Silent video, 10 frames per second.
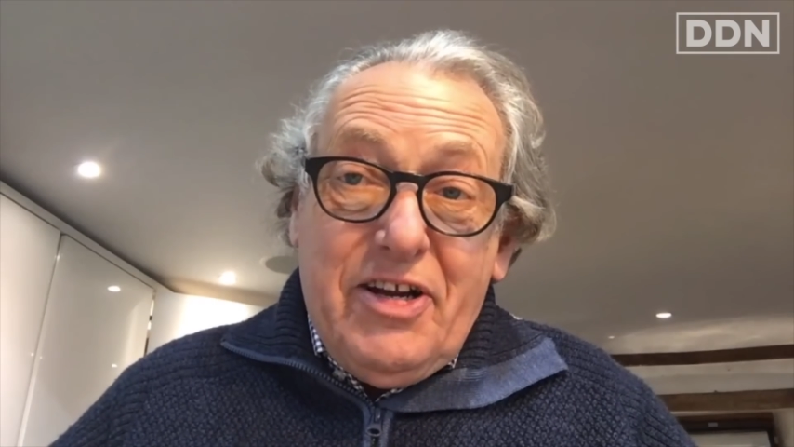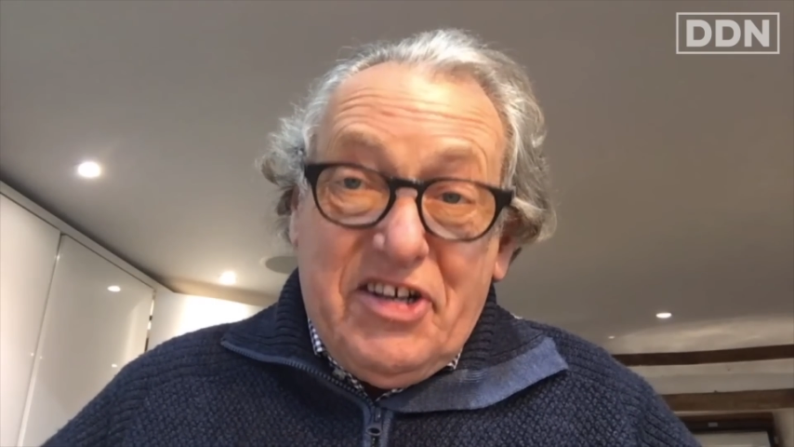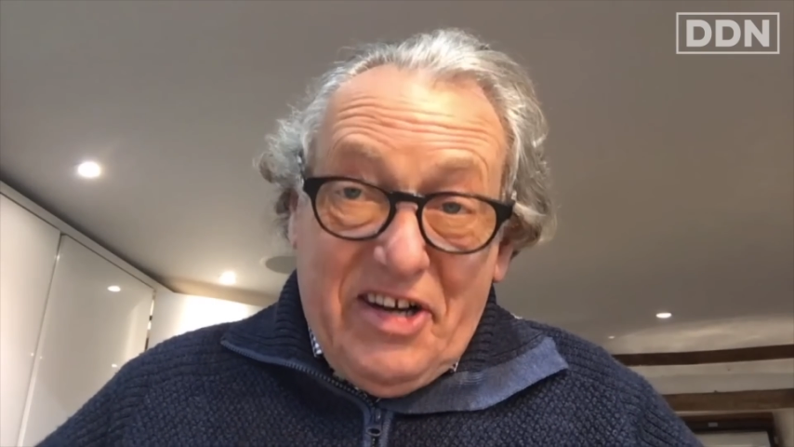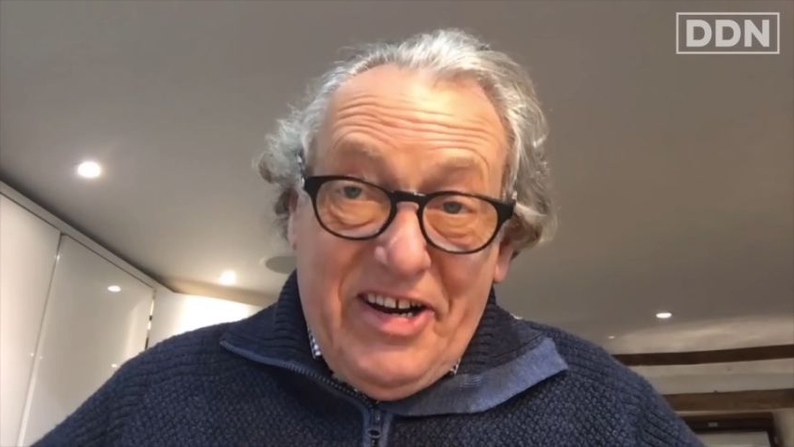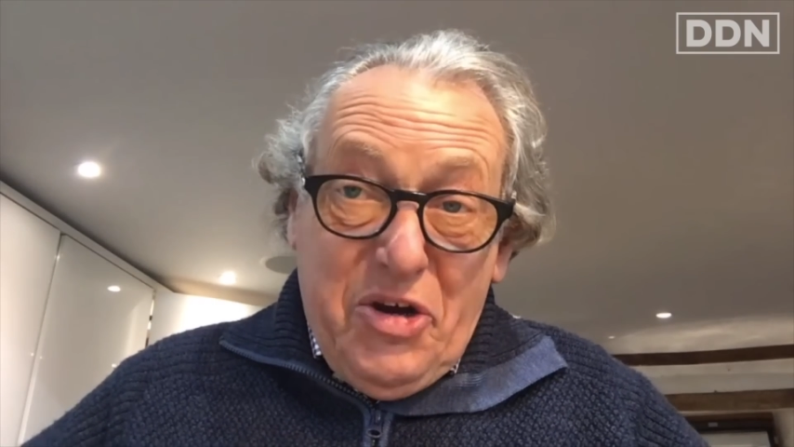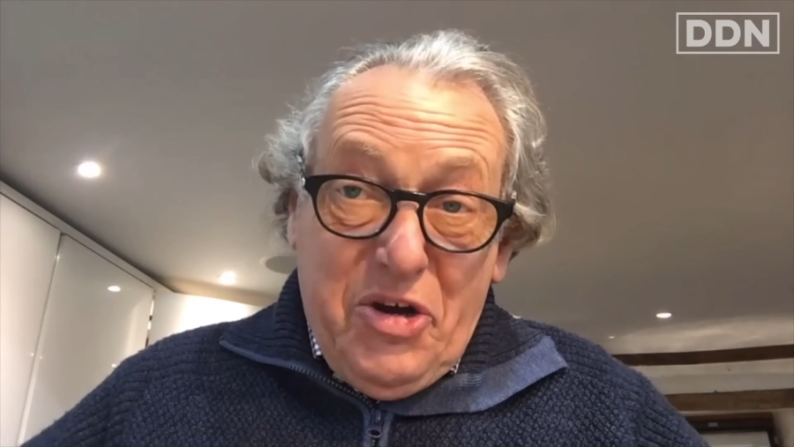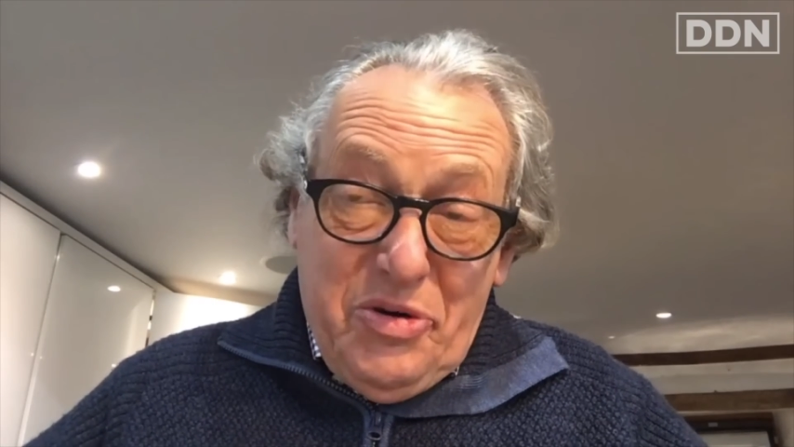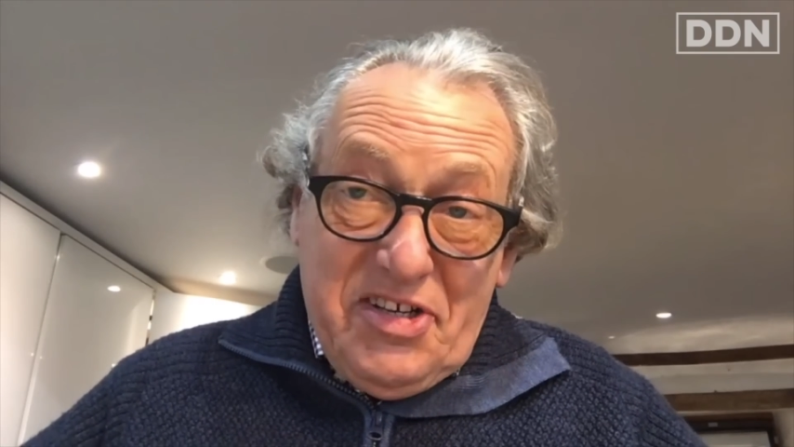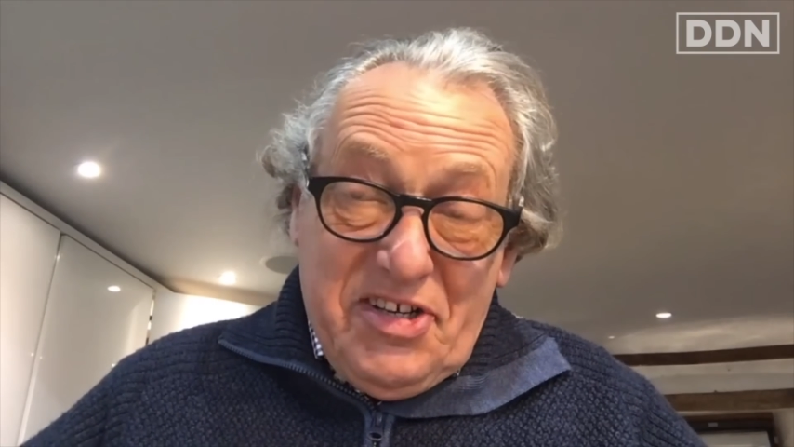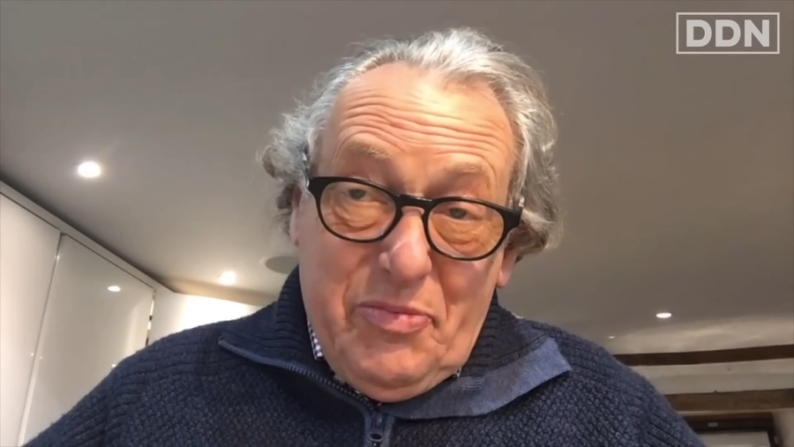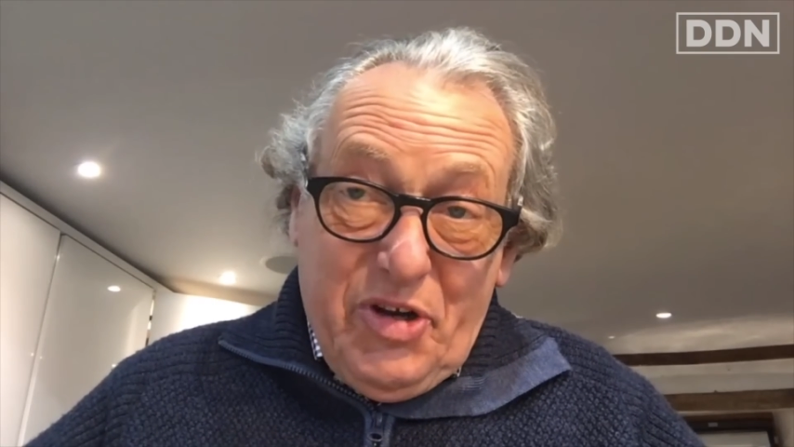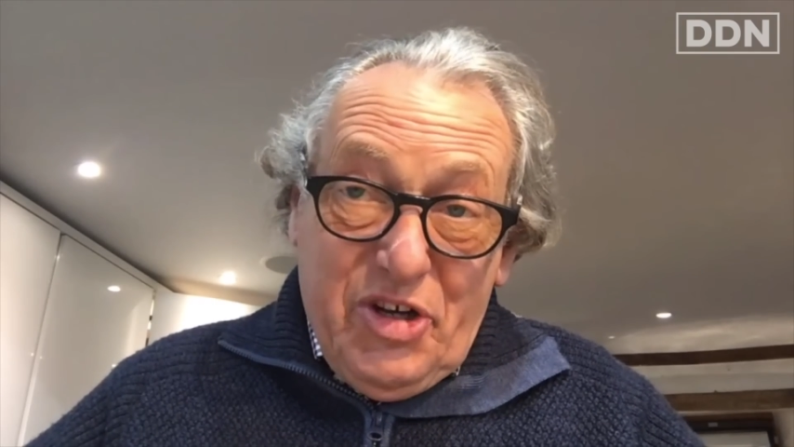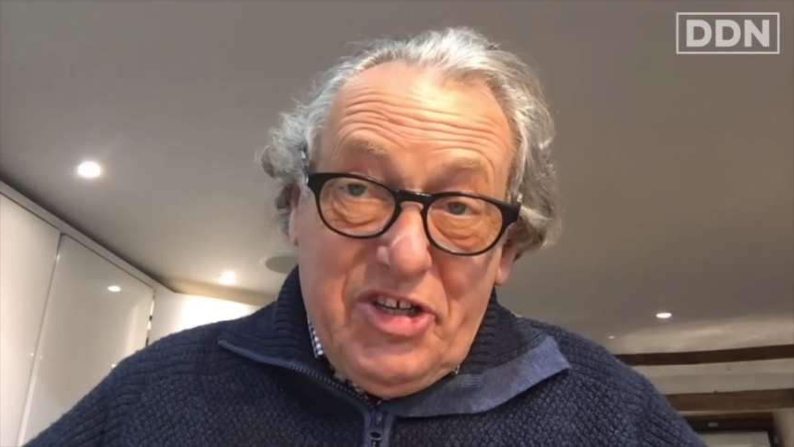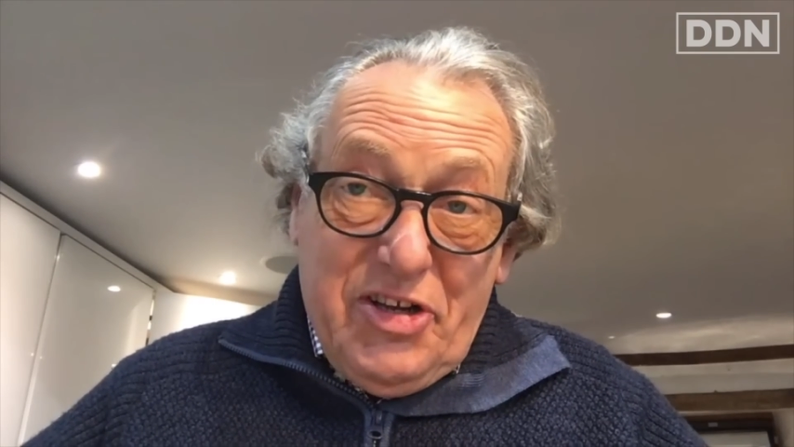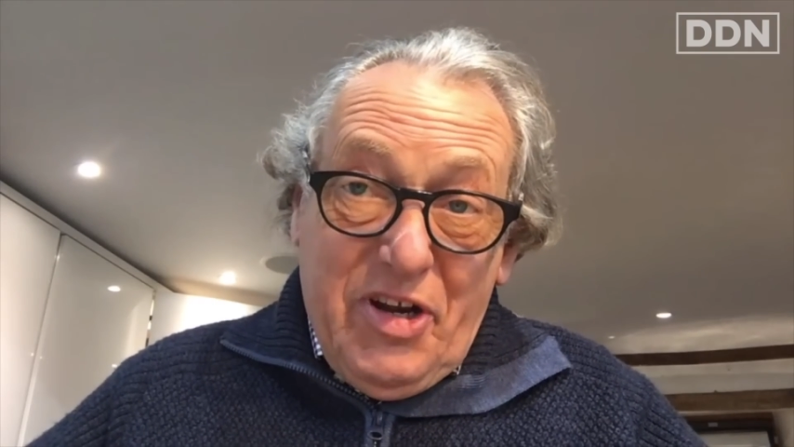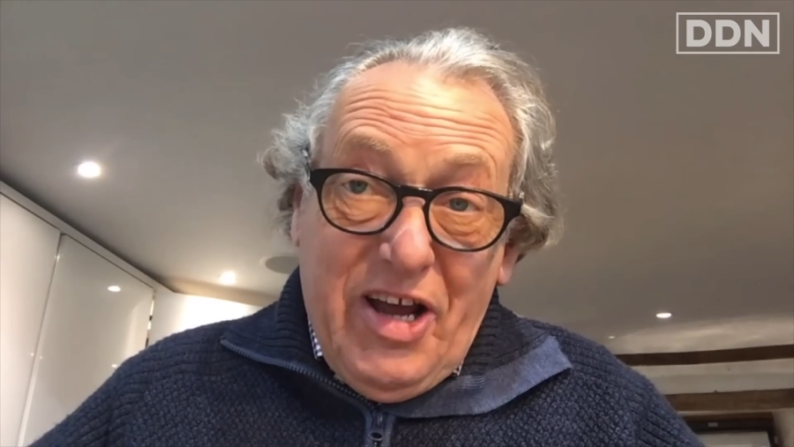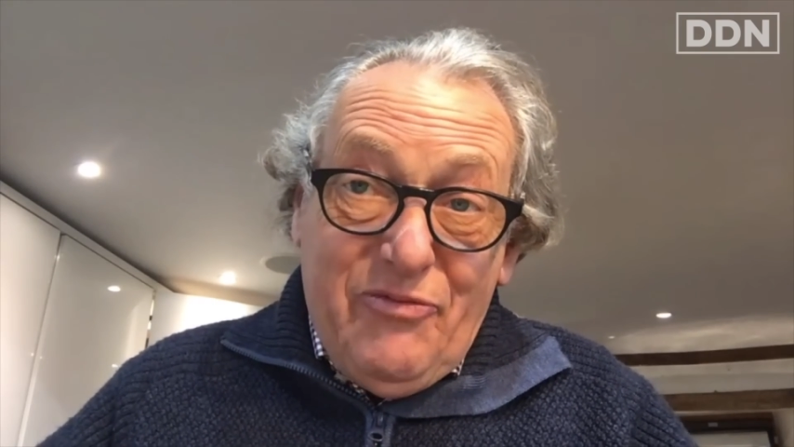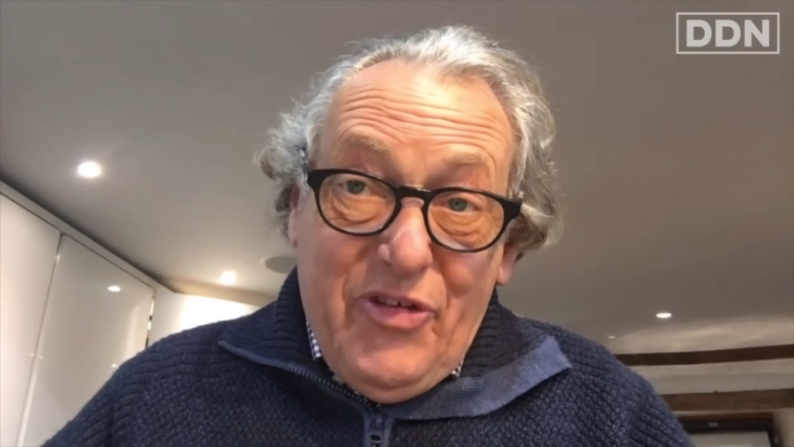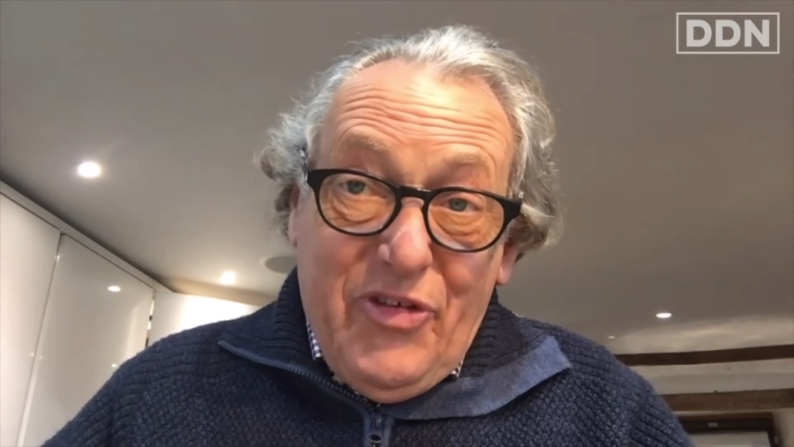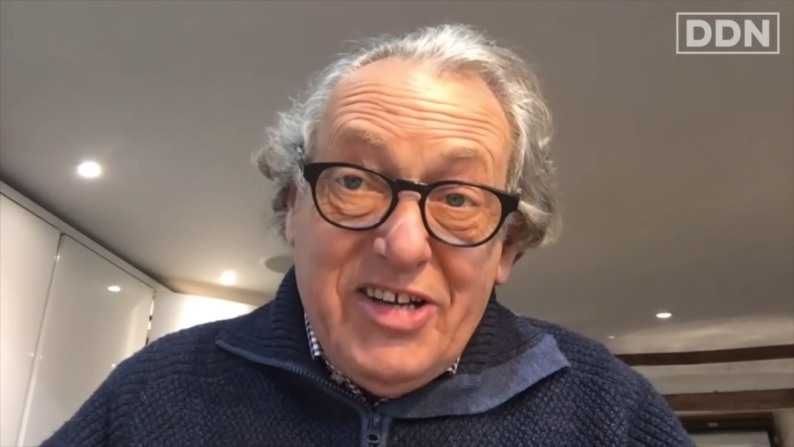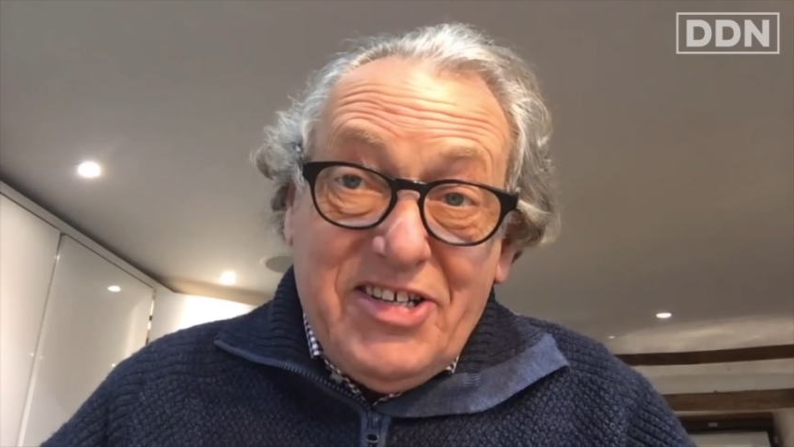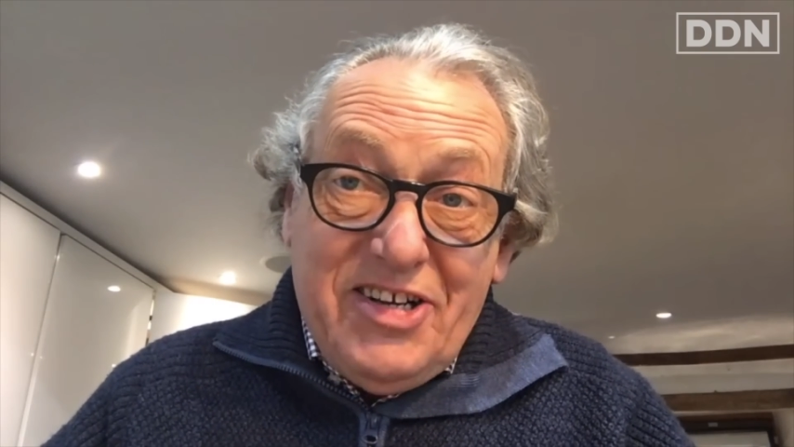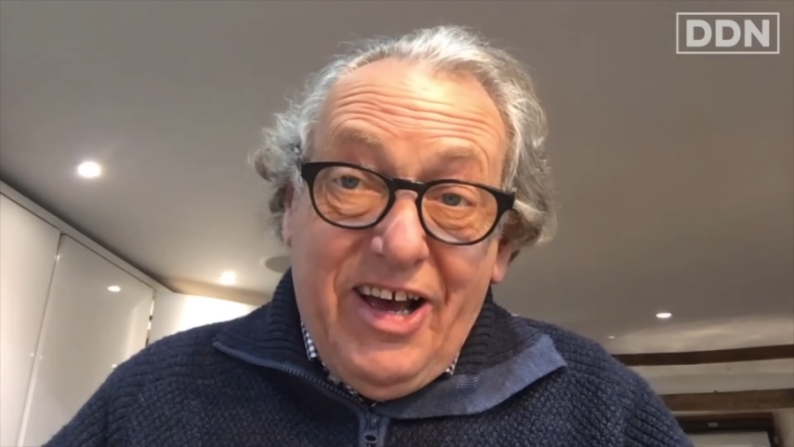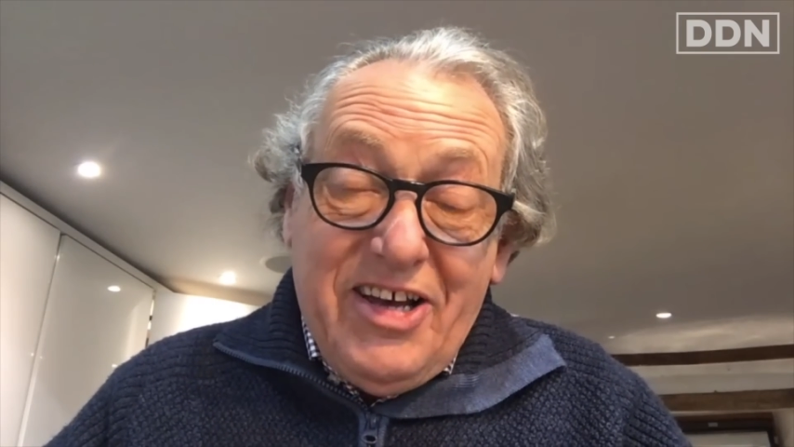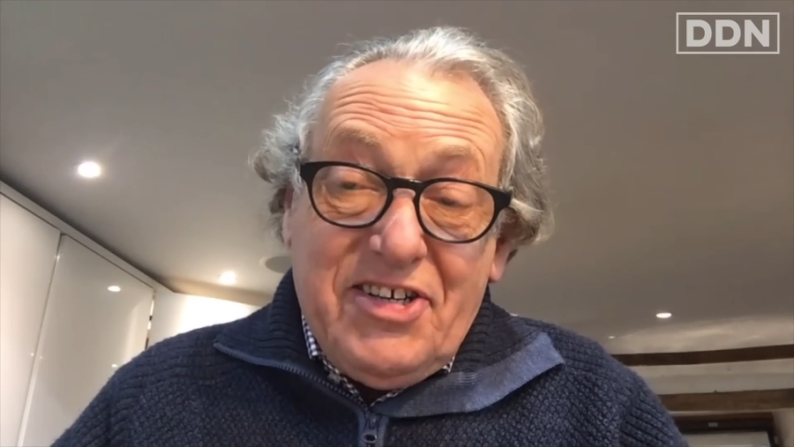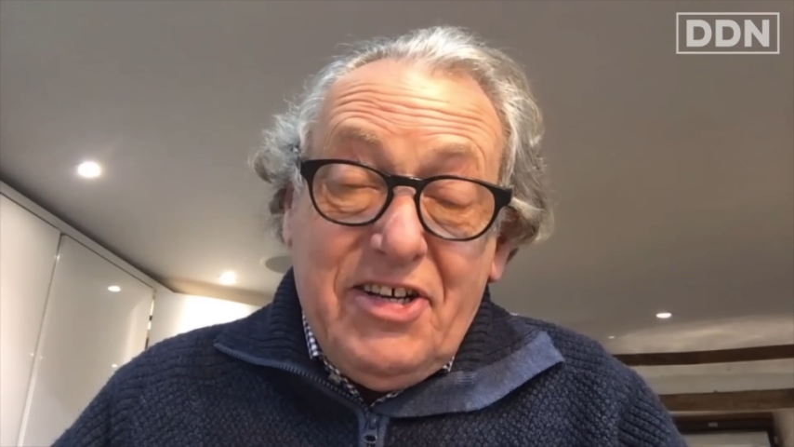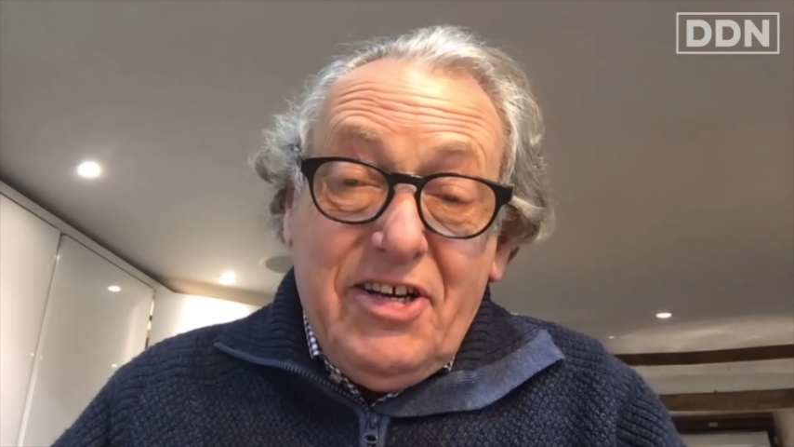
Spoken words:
and delinquents because they've been infantilized.